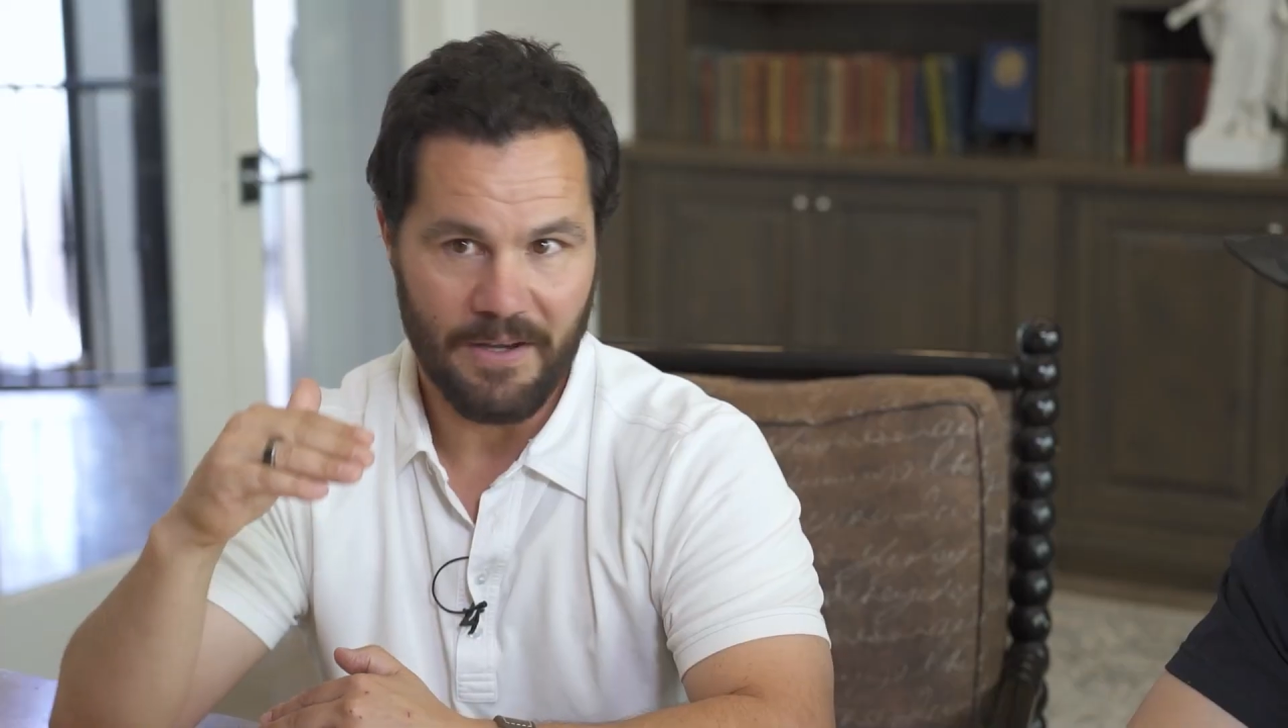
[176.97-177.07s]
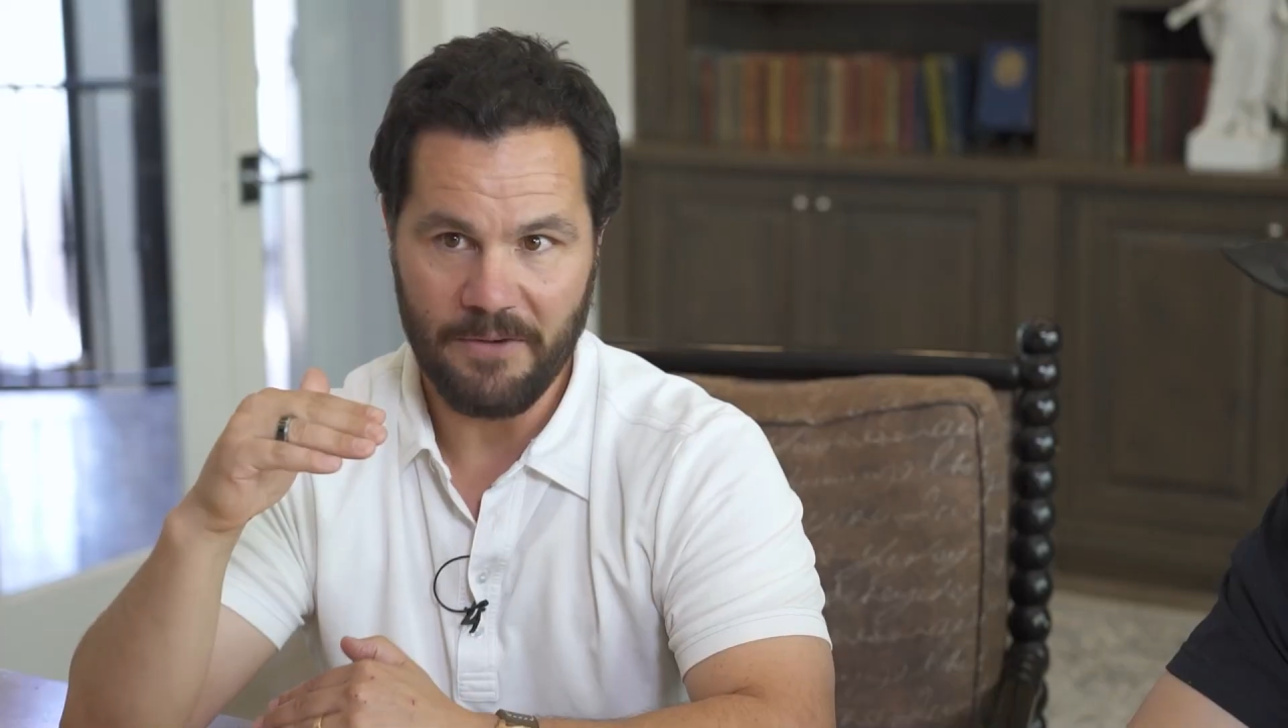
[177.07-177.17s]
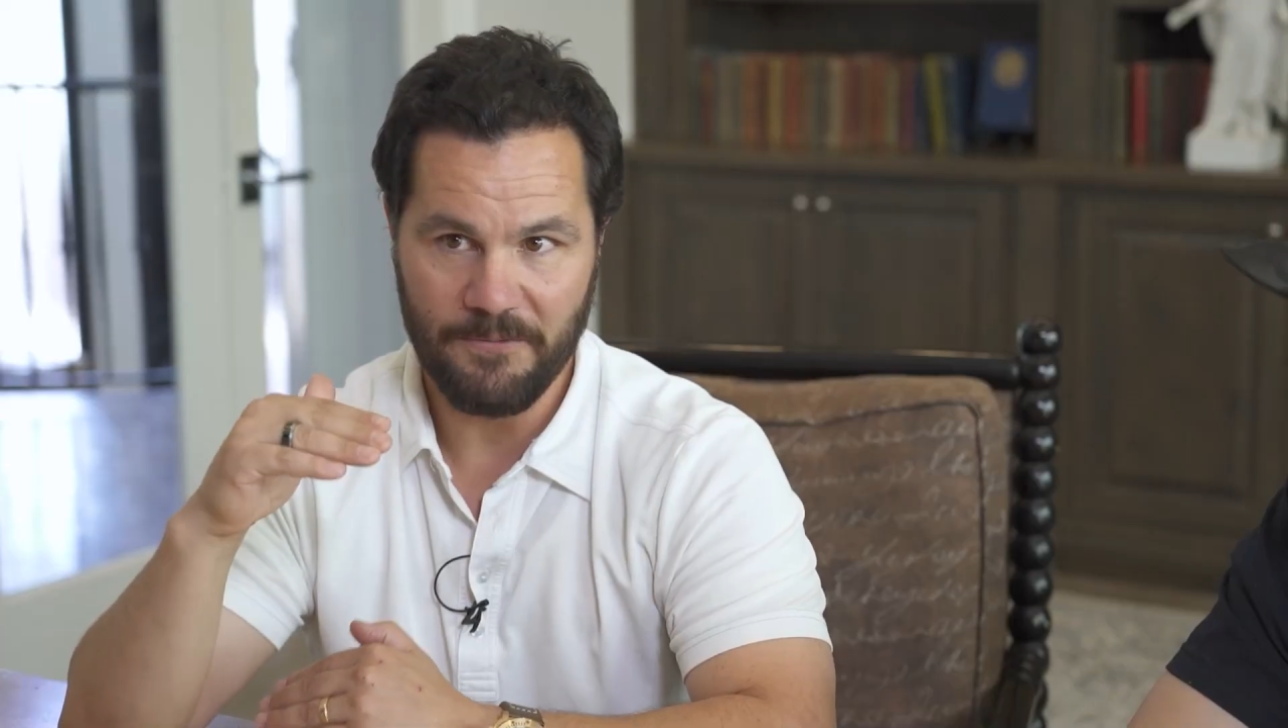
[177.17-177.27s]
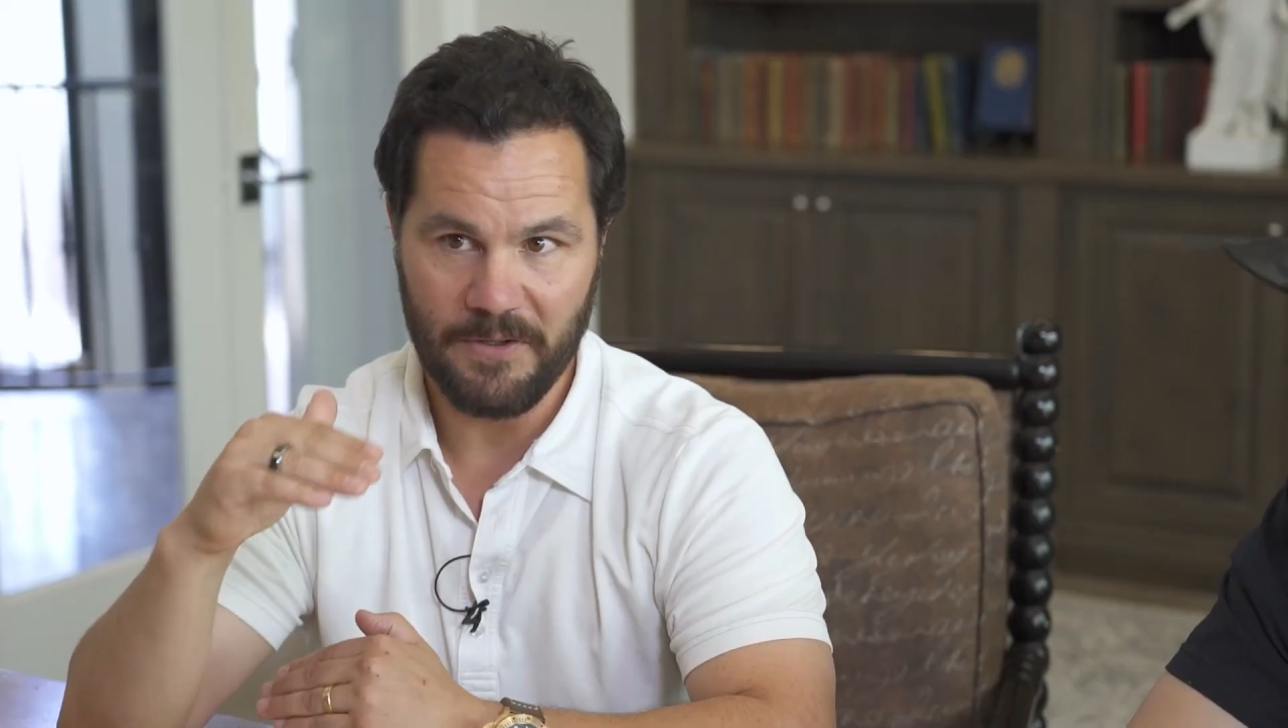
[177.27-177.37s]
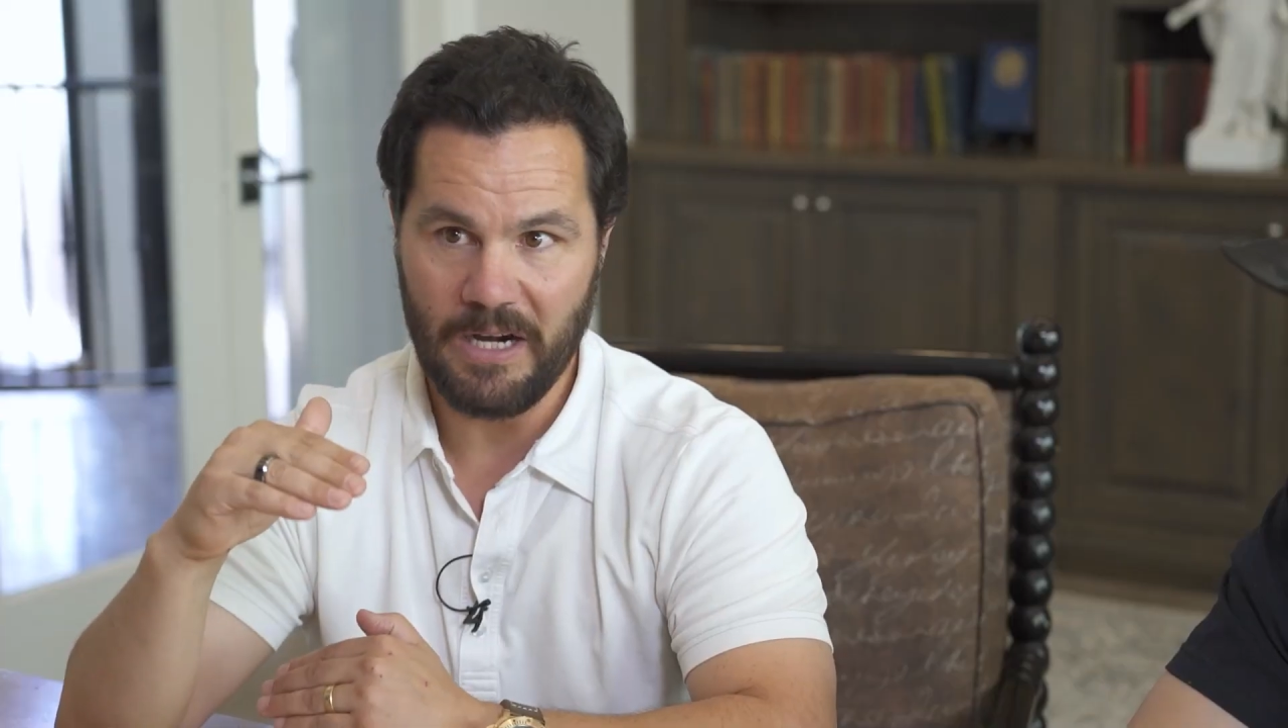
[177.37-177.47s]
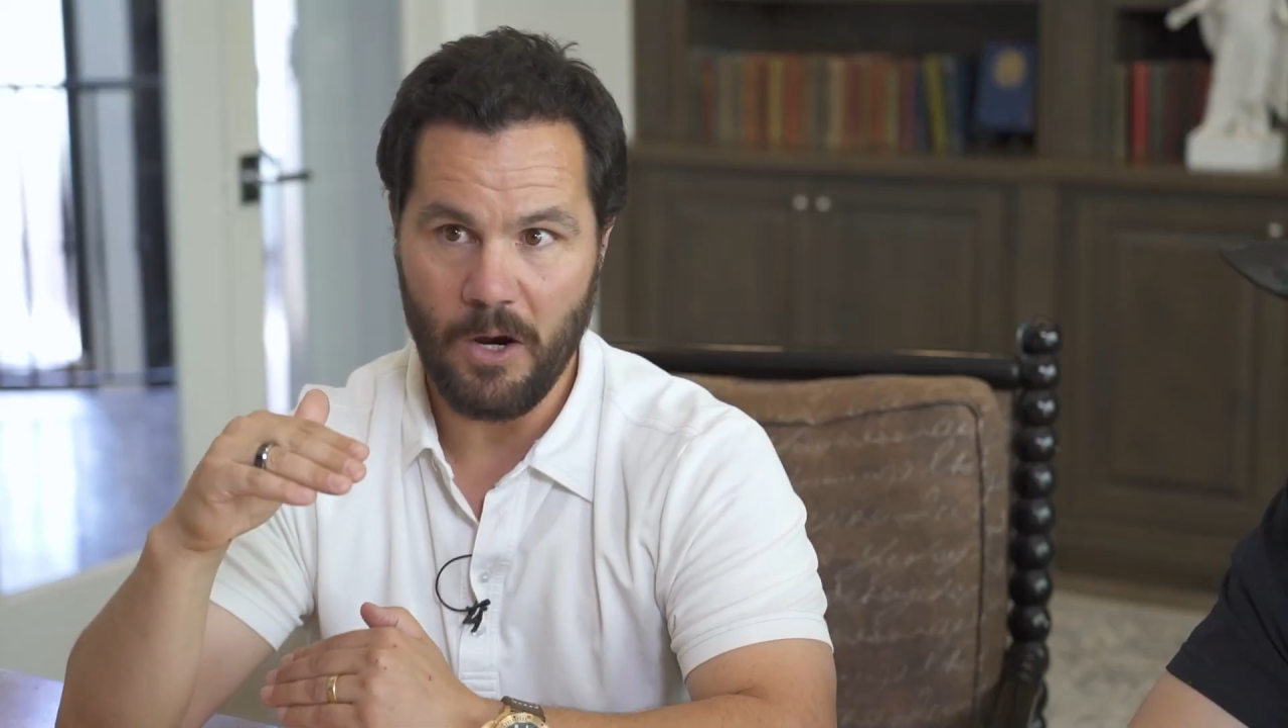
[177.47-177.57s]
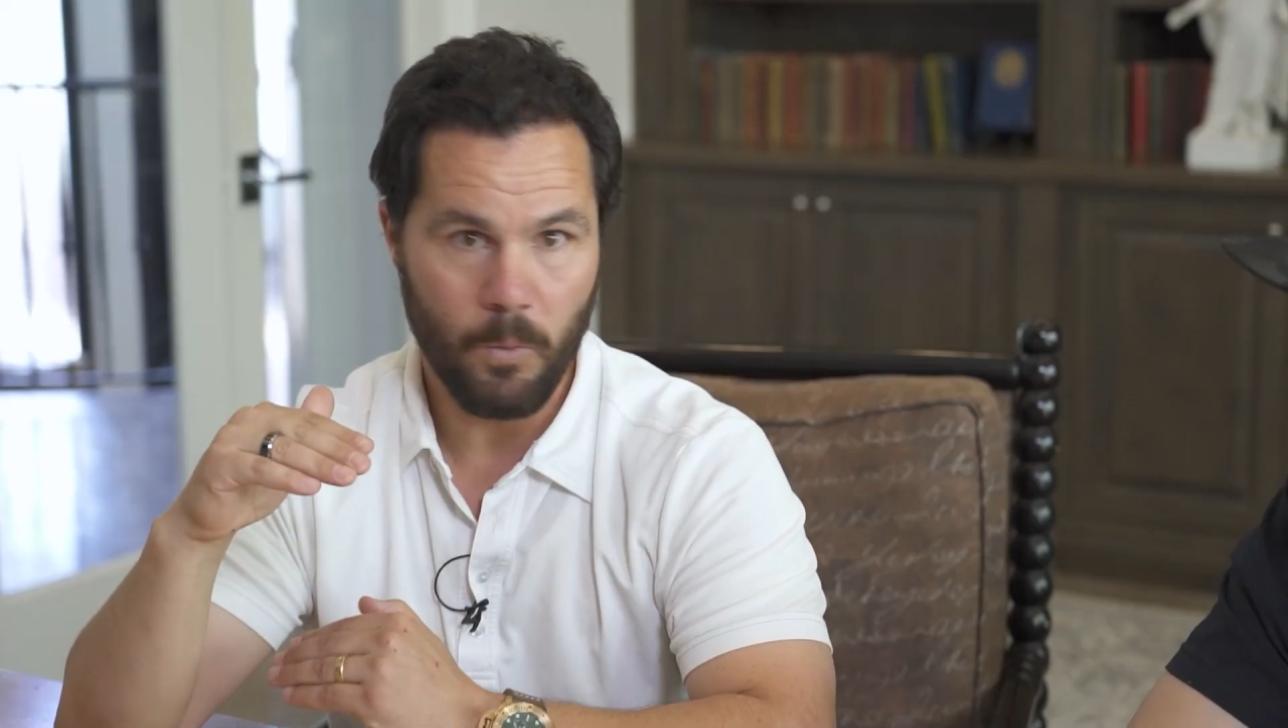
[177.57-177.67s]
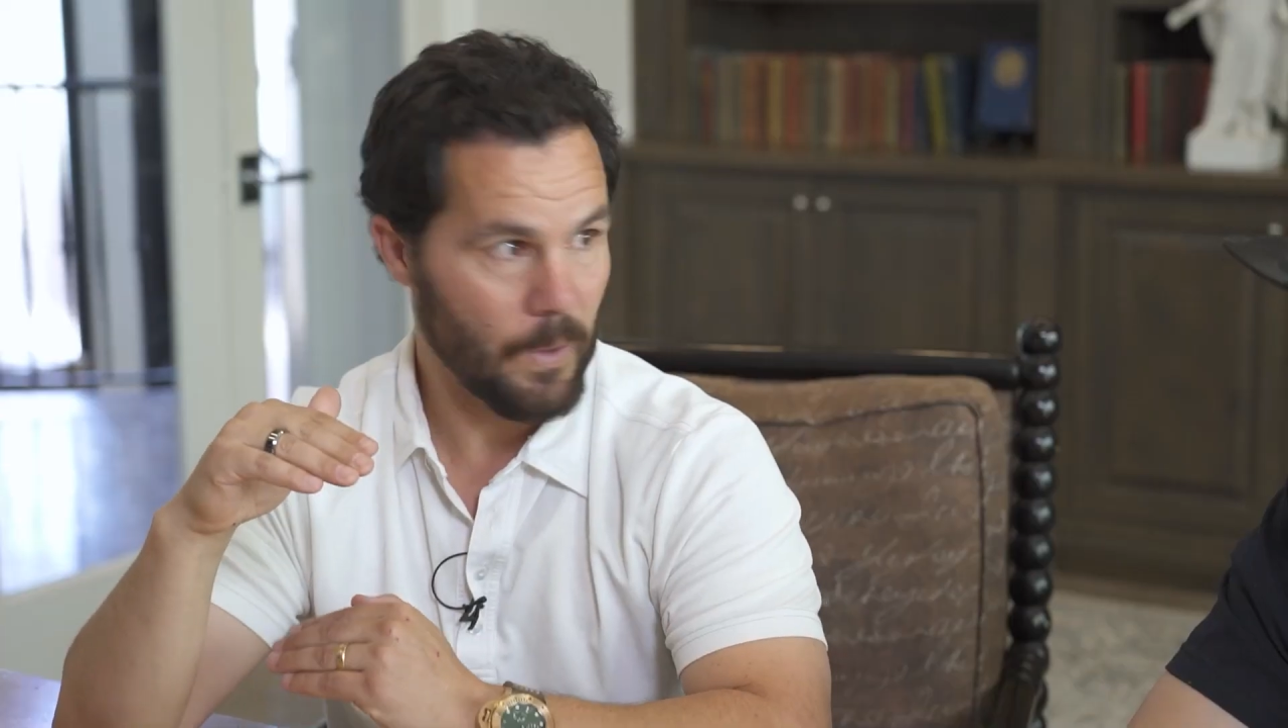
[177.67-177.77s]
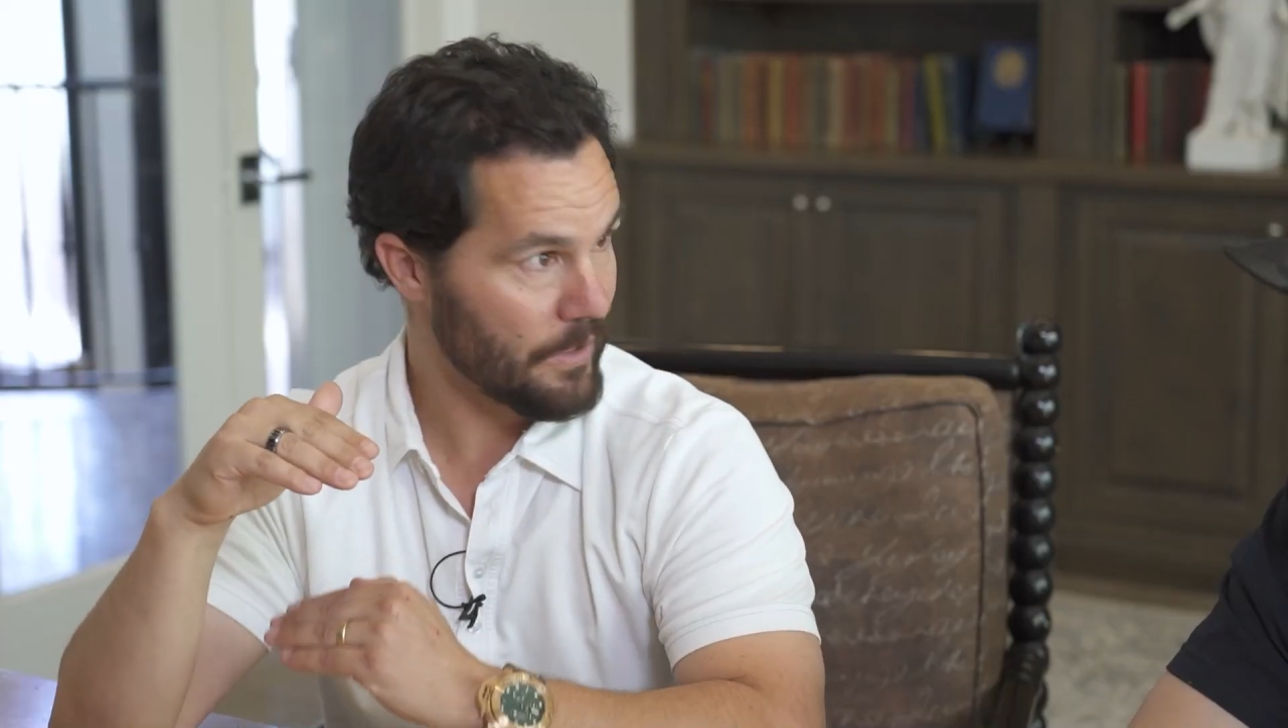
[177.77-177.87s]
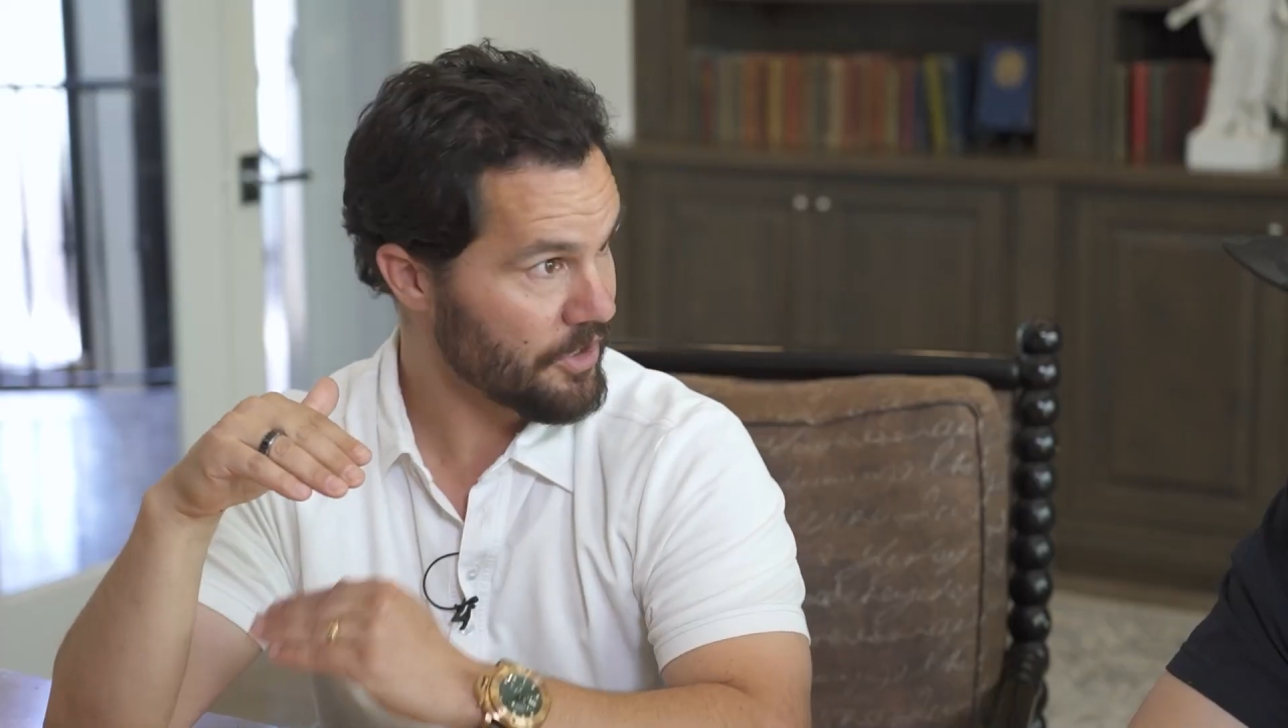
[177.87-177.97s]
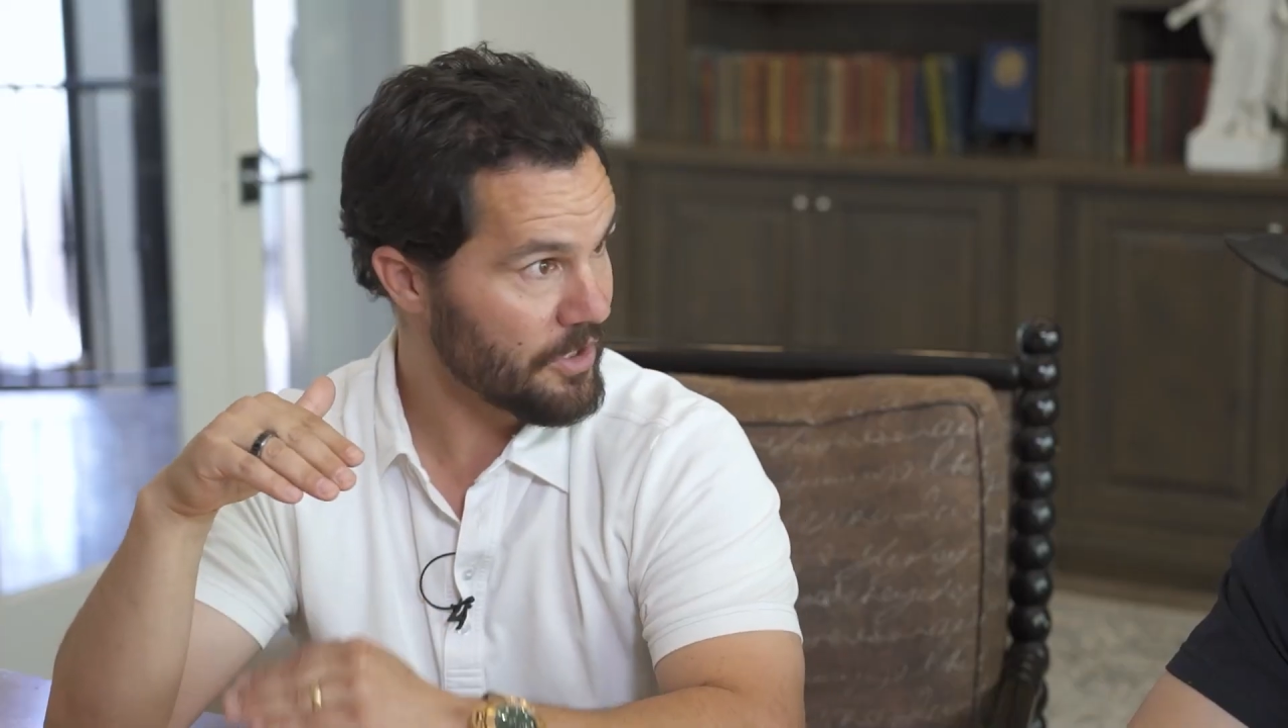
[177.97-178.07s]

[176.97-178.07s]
I'd figure out where's